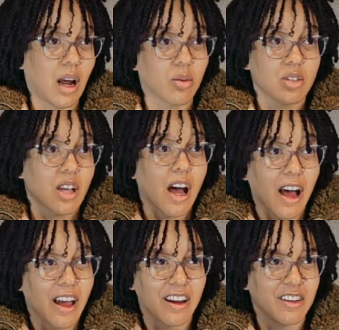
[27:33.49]

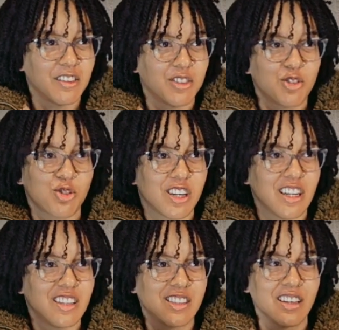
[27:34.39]
outside in the
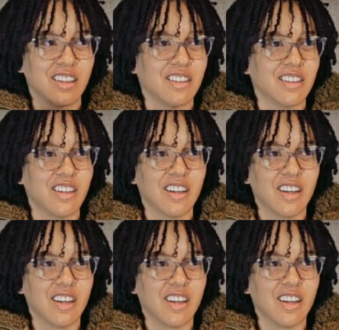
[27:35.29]
streets and,